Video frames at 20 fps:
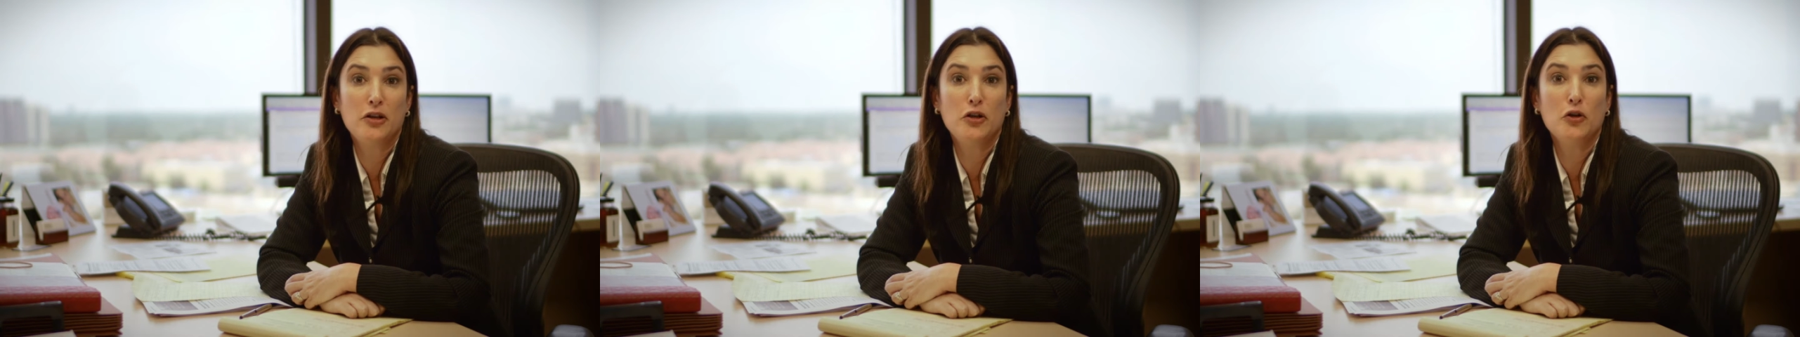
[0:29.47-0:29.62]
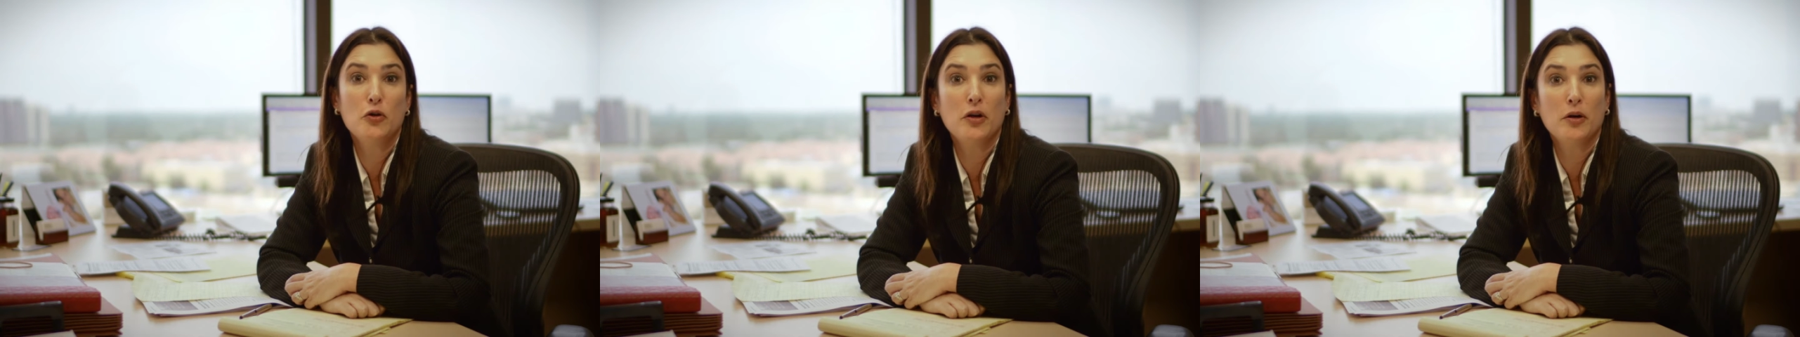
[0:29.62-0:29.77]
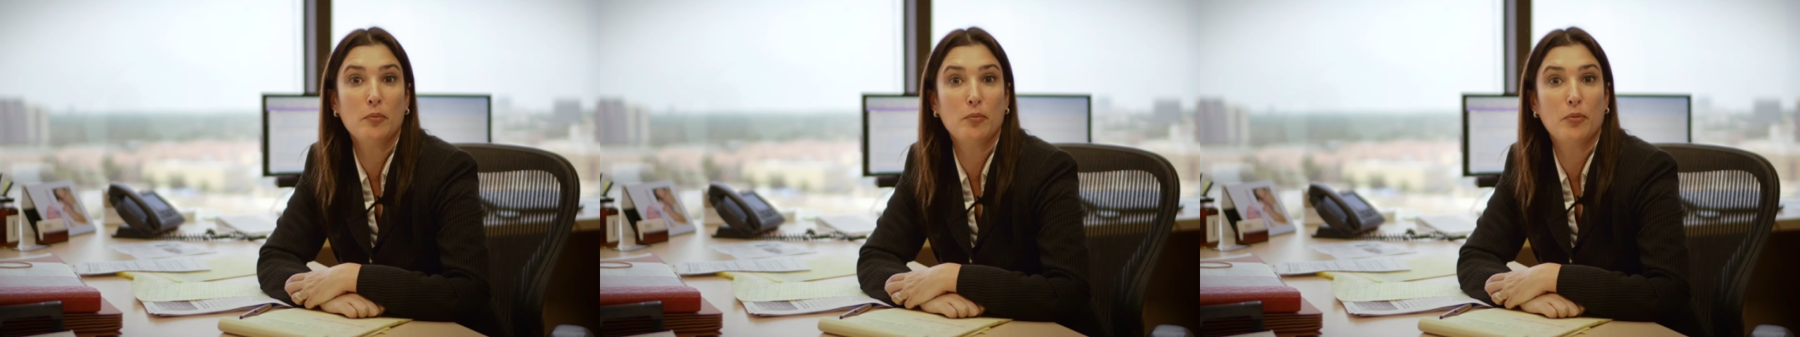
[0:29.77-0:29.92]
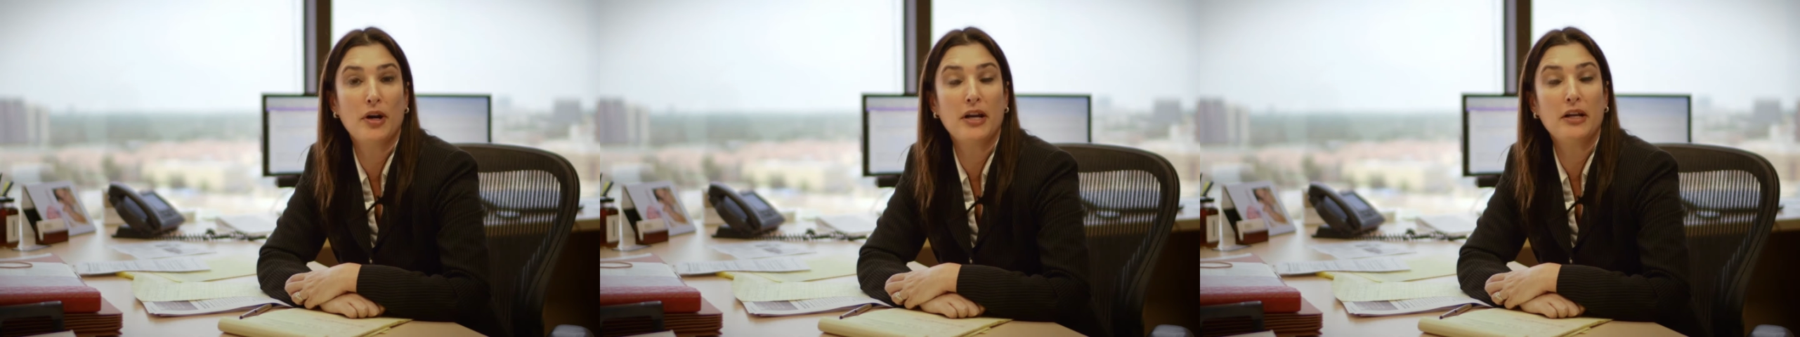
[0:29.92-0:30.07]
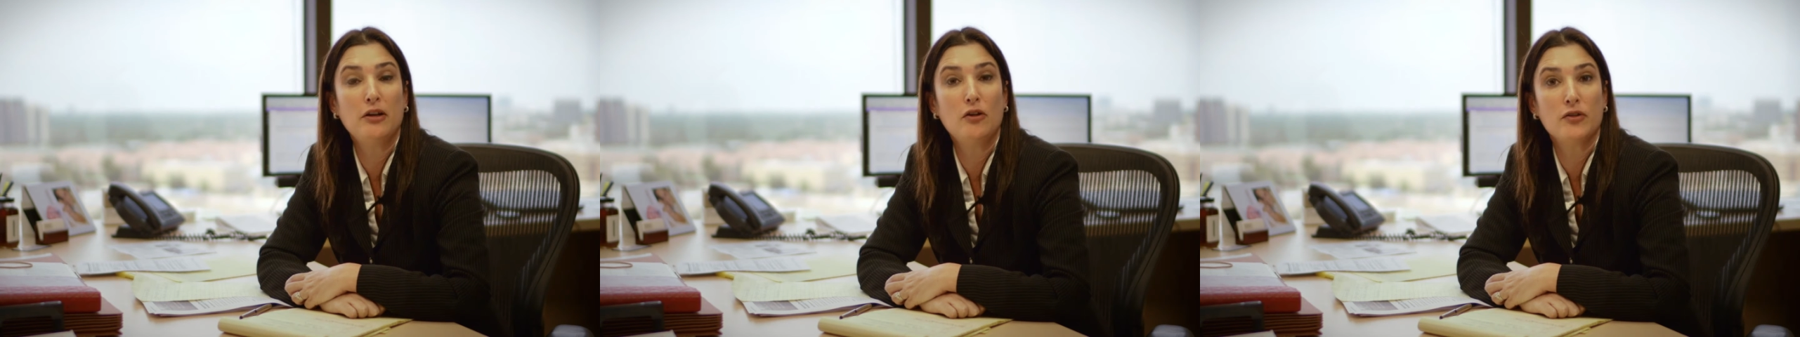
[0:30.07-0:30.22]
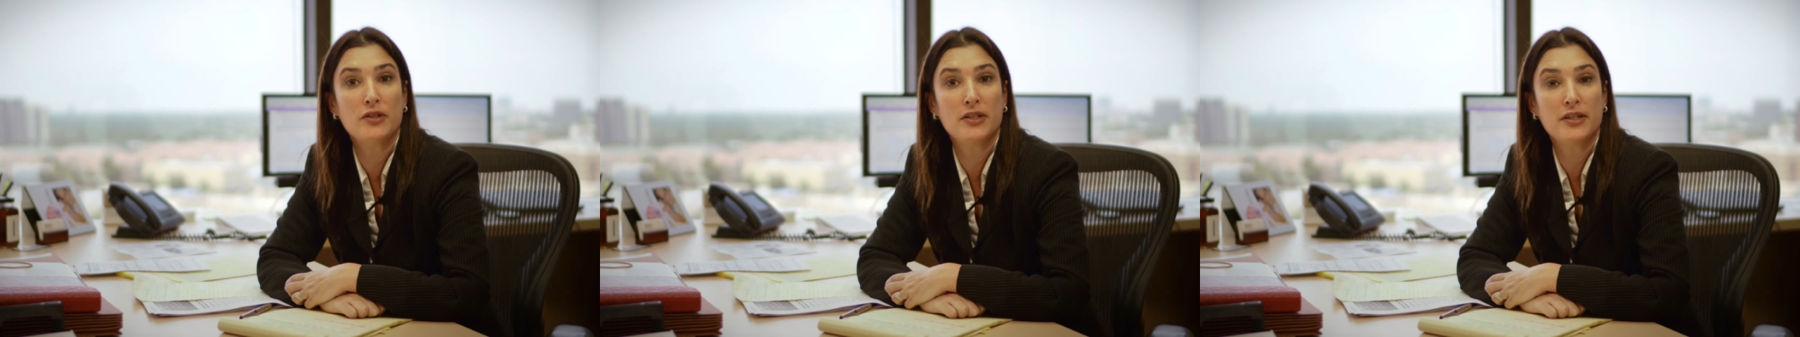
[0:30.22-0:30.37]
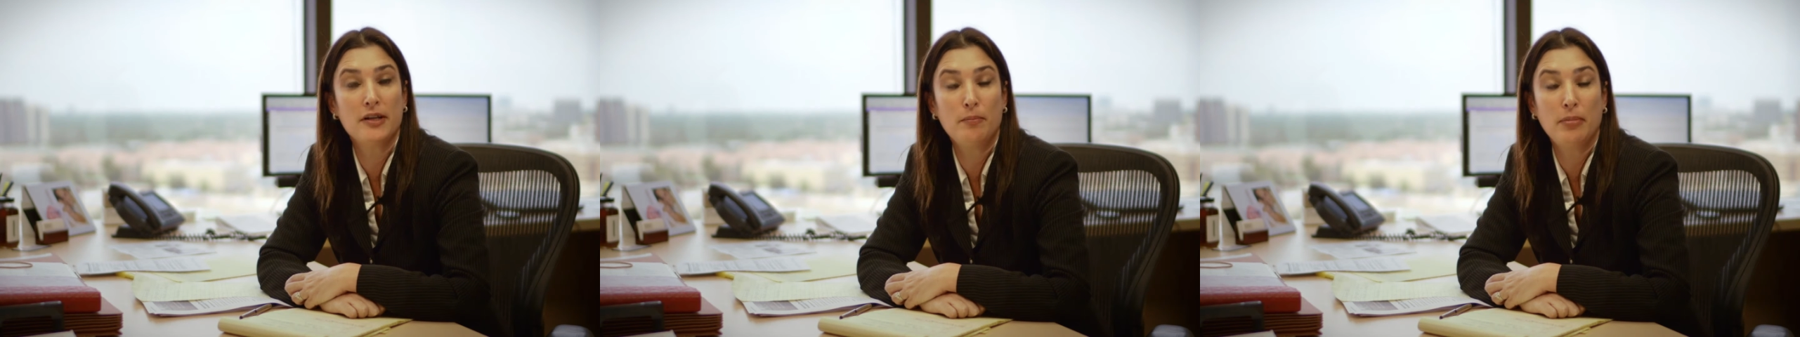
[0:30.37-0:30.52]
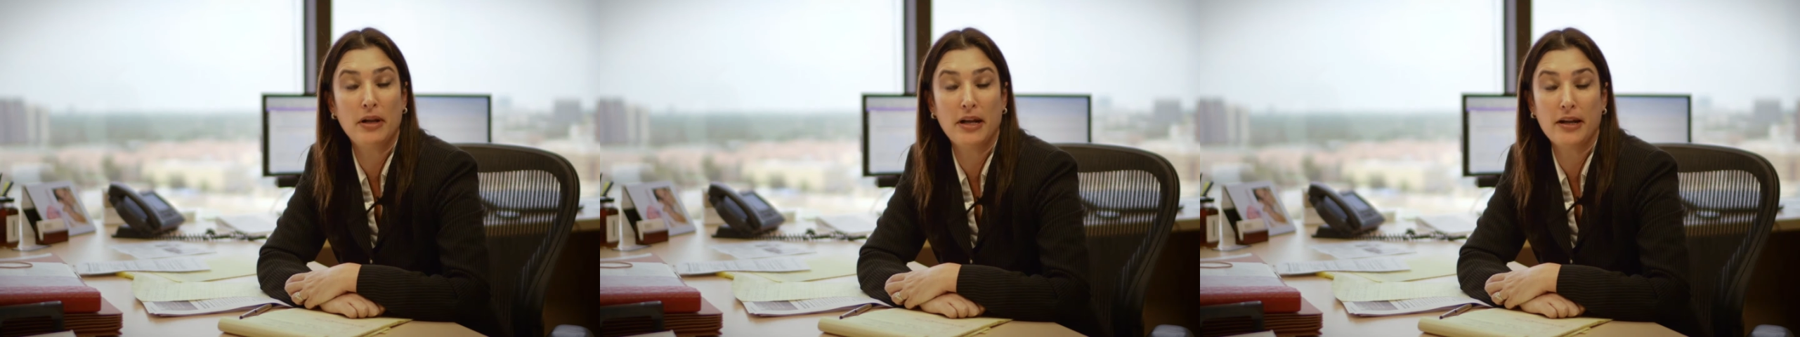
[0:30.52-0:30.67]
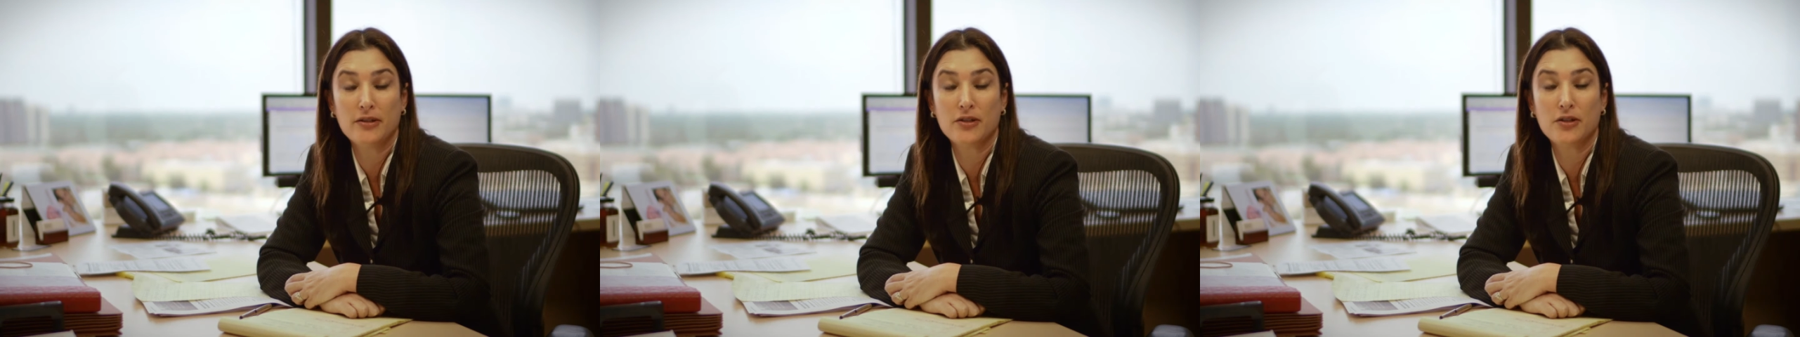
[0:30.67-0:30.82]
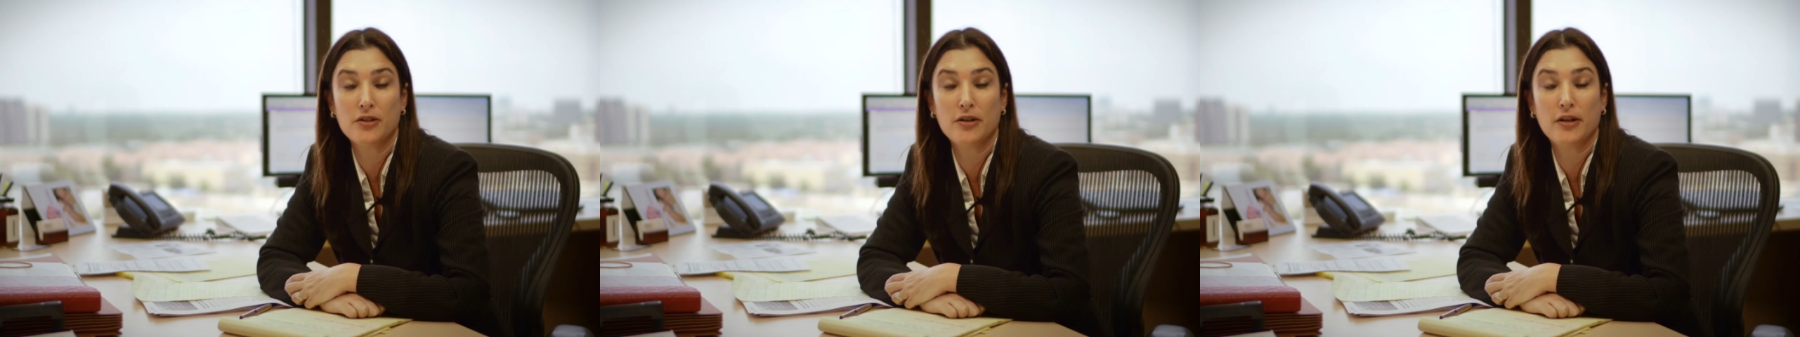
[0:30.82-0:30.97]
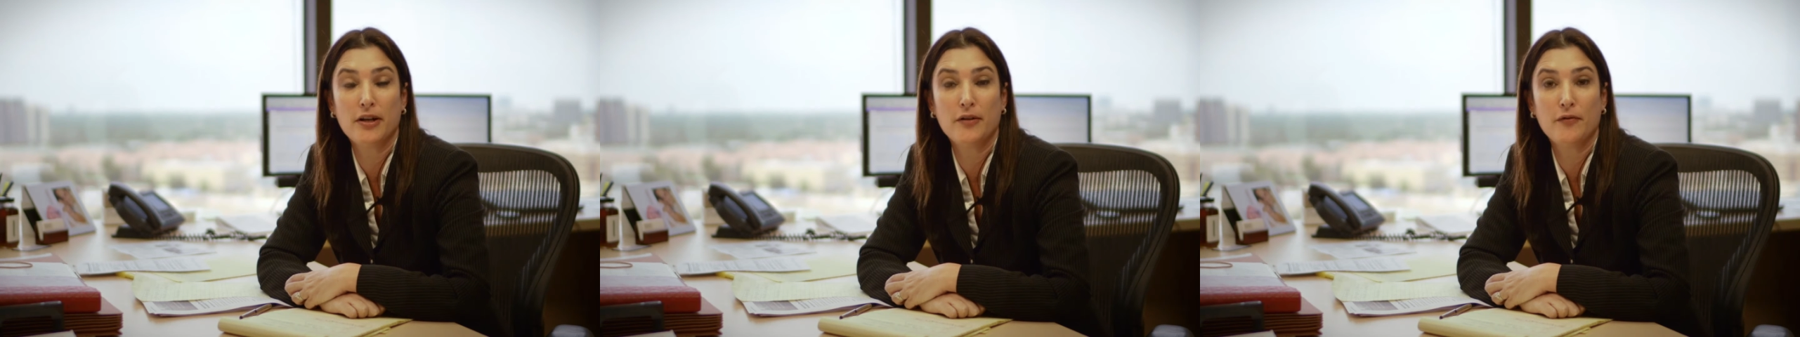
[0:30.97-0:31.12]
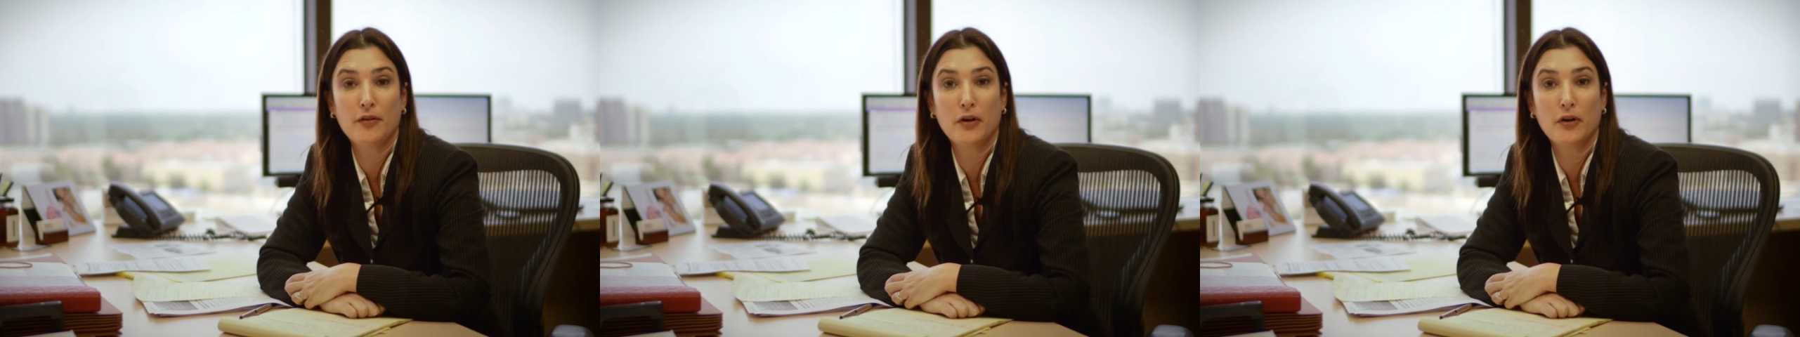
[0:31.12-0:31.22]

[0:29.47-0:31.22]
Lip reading: you can bring your siblings to live